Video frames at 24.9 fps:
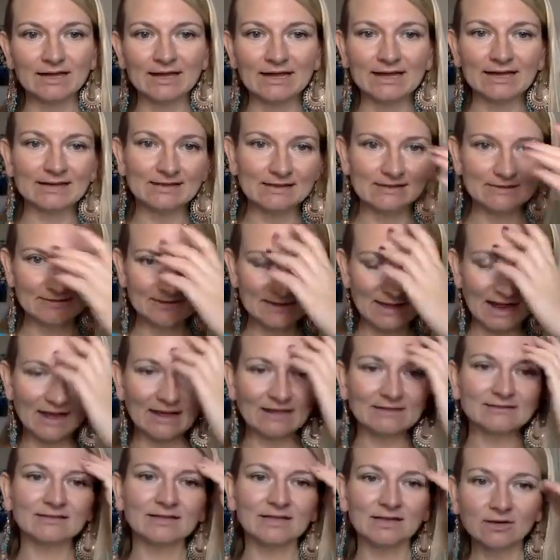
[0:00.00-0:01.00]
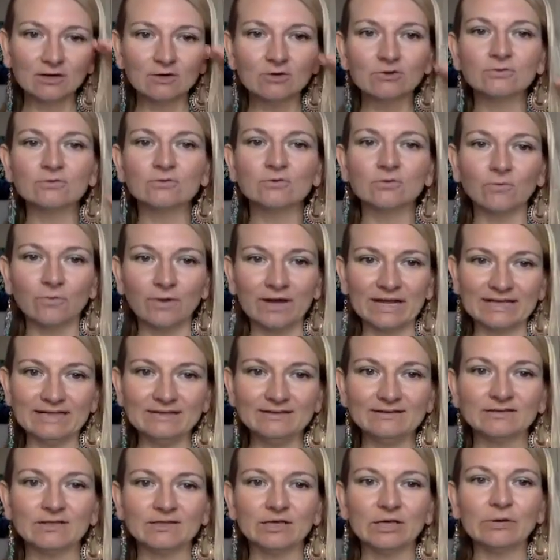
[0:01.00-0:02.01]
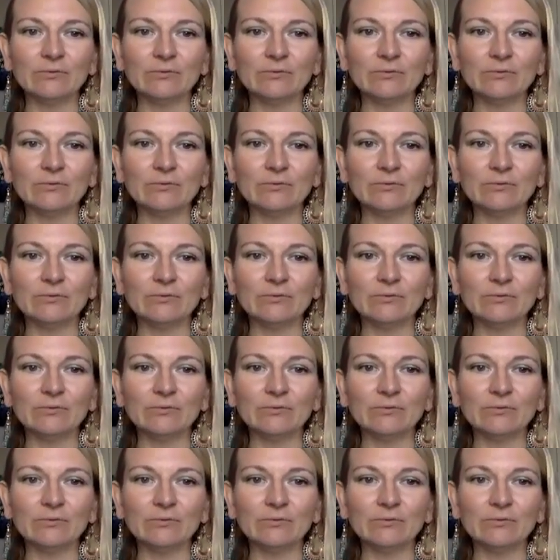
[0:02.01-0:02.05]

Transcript: And that includes ways